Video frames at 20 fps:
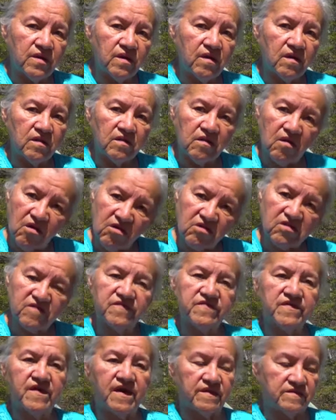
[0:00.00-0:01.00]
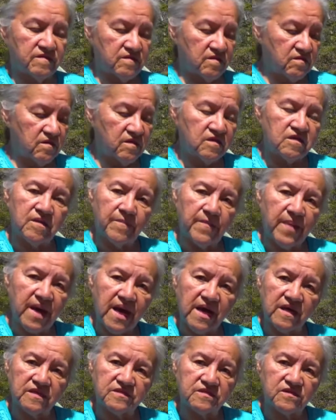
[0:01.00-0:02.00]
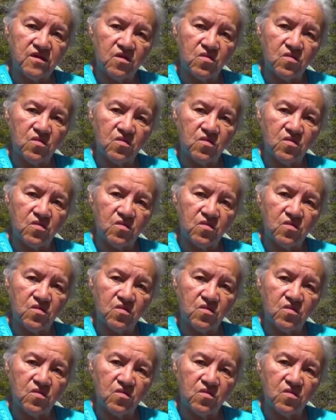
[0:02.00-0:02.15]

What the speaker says: a lot of that in the past.